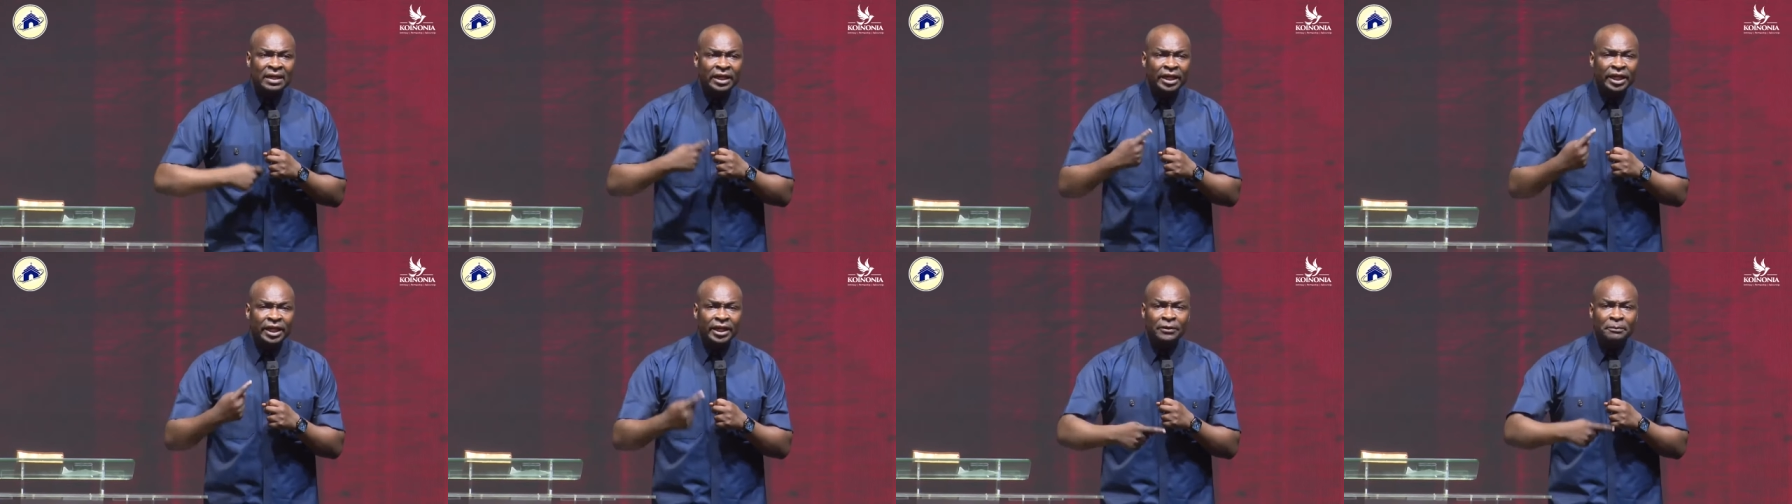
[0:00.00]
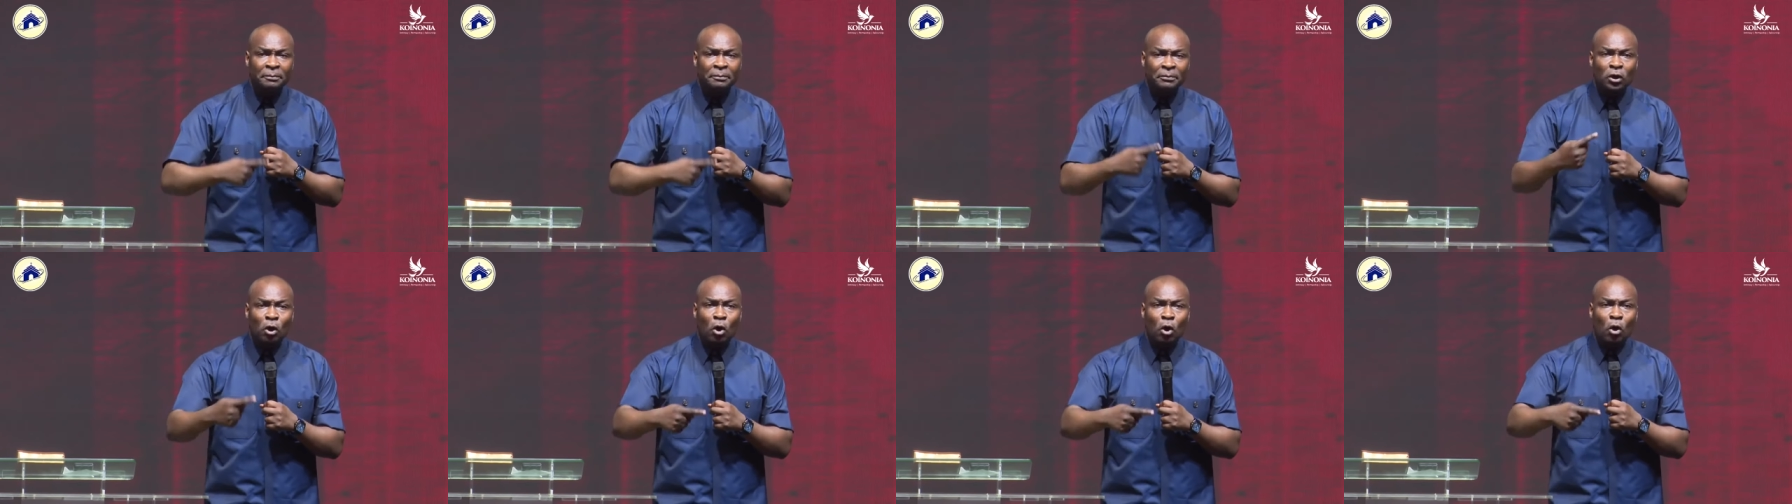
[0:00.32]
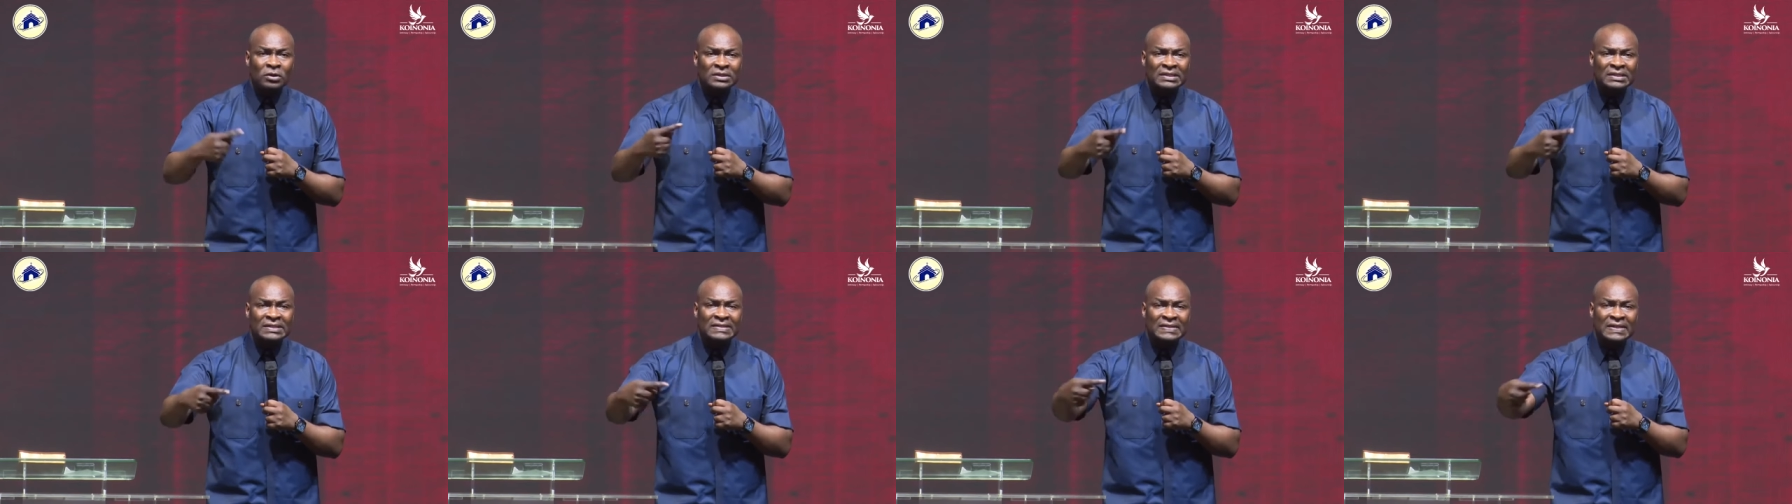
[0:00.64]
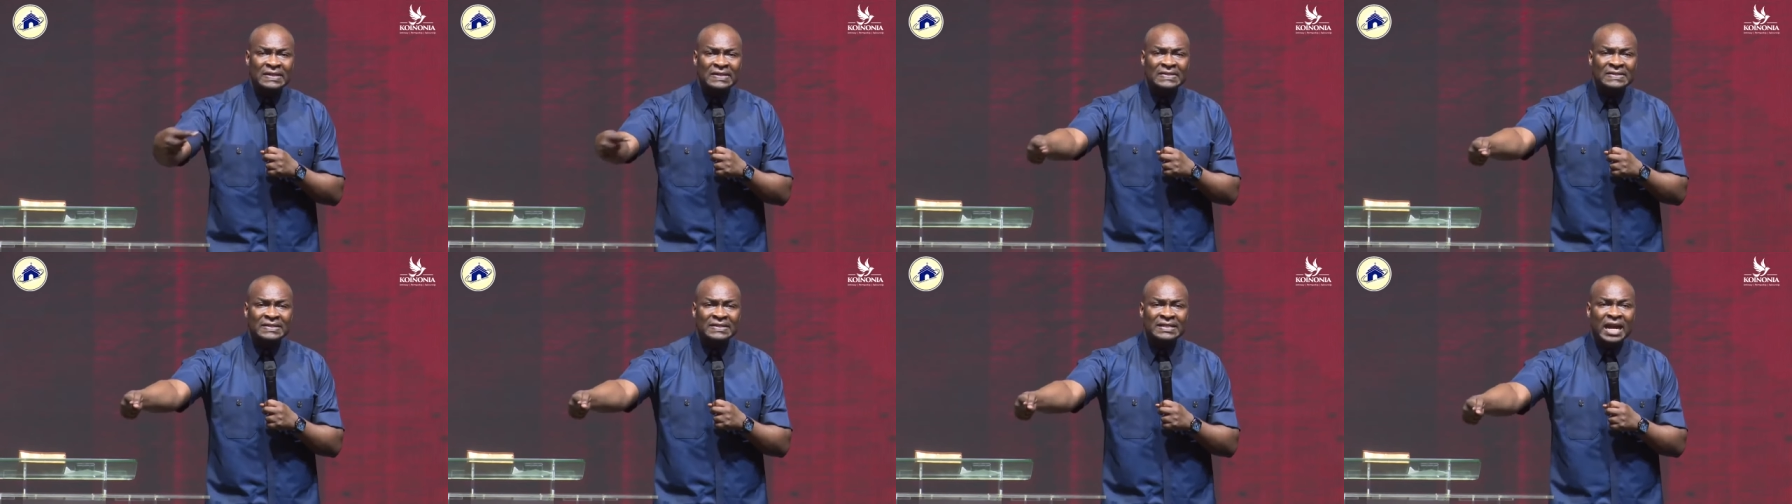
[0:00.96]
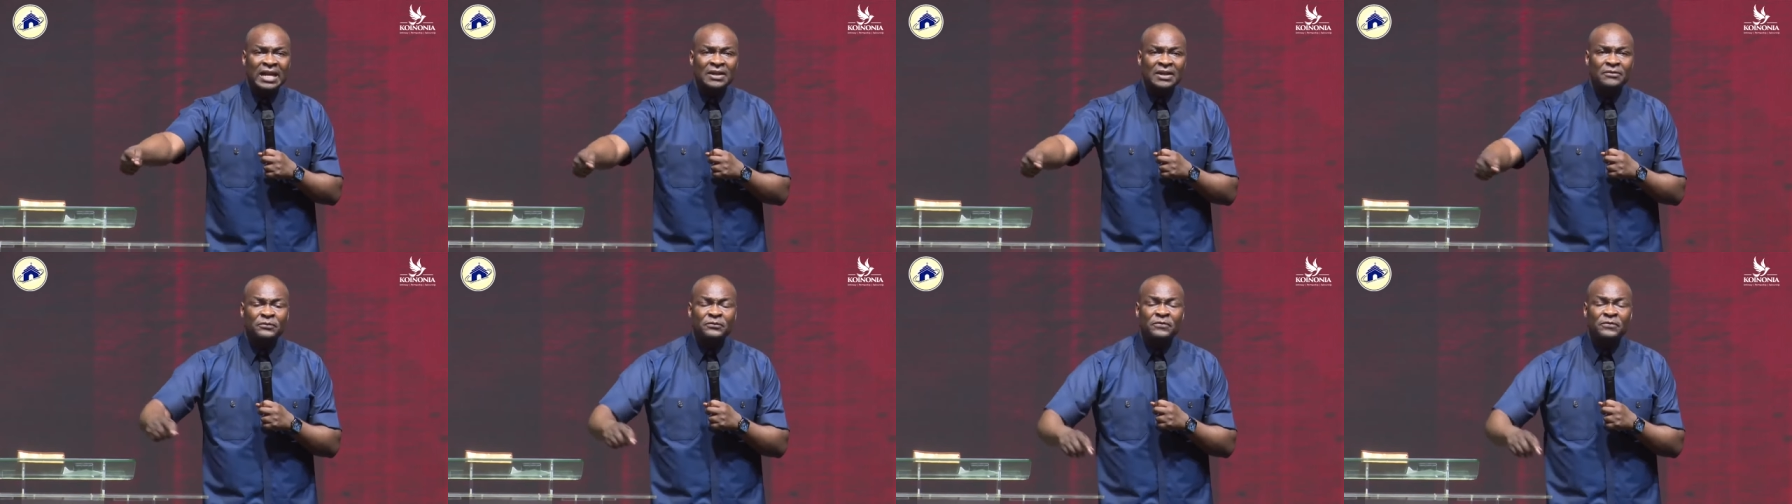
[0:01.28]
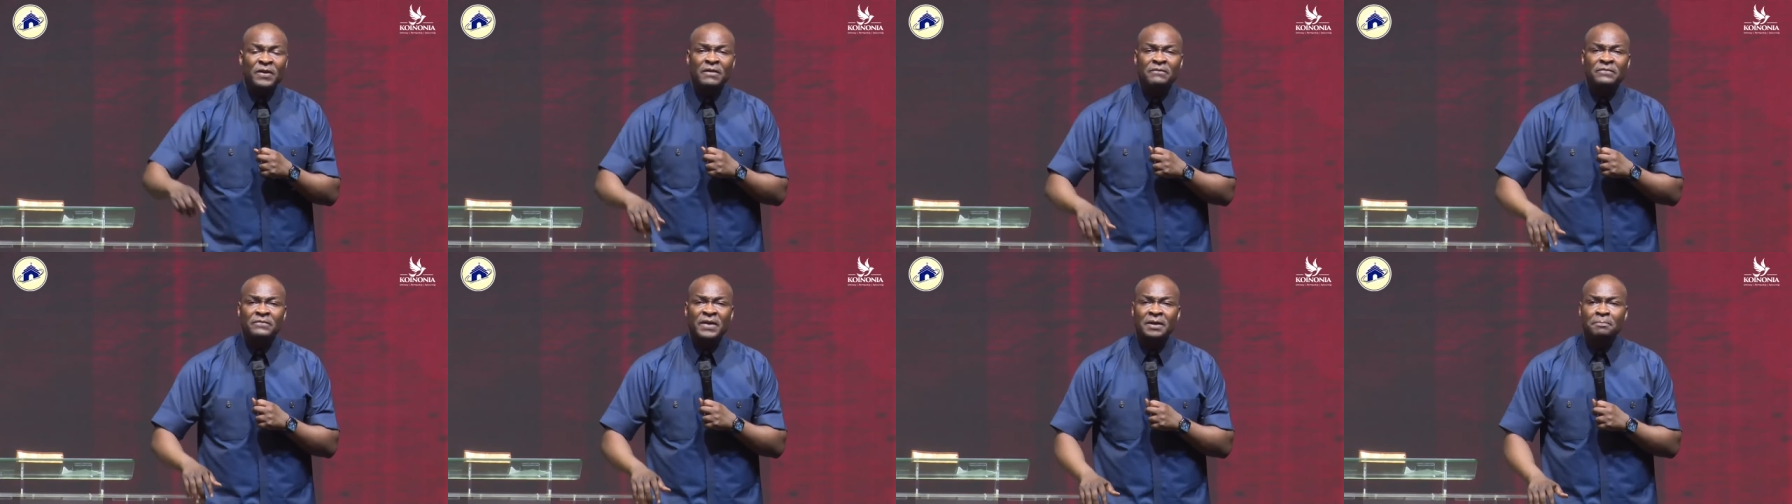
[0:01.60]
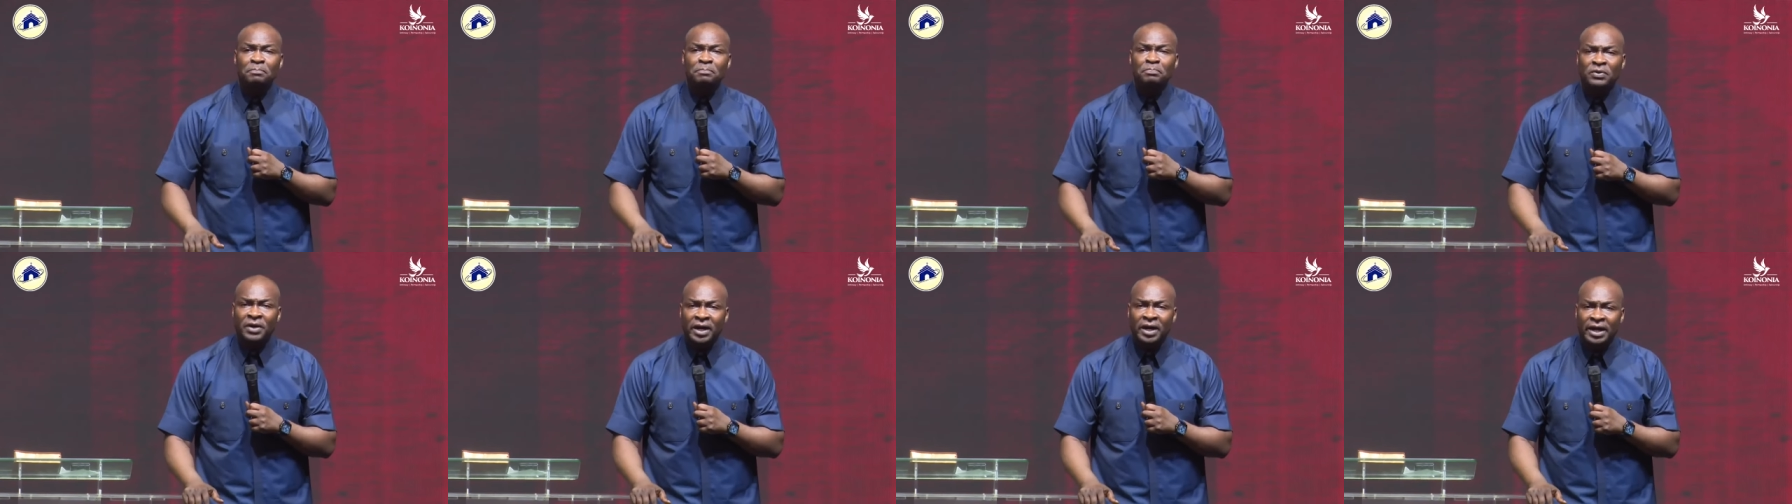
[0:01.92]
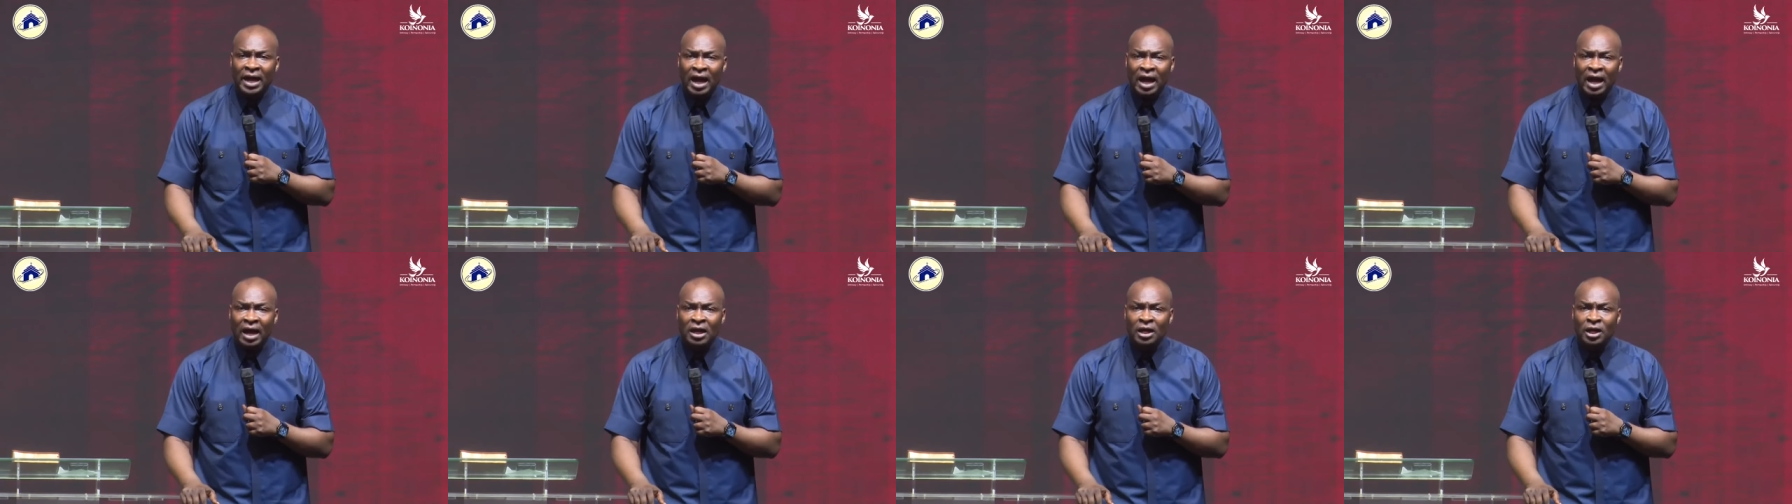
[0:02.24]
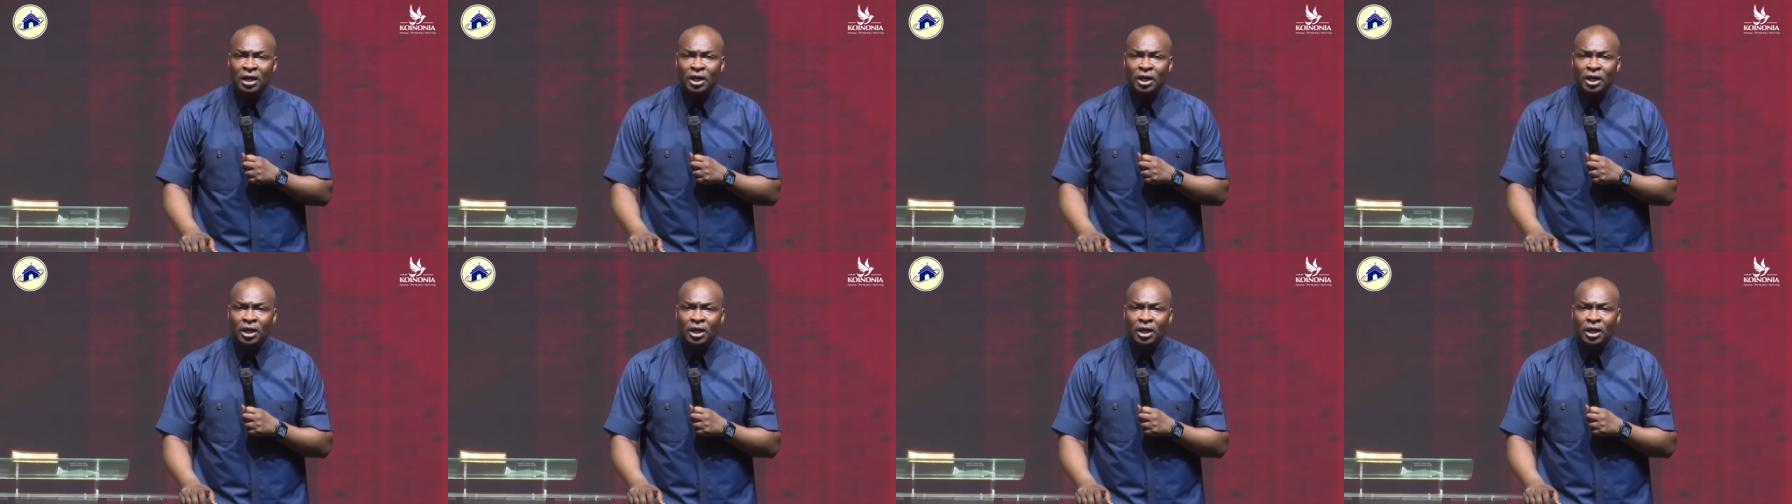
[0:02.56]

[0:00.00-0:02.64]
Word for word: in consistent, fervent prayer.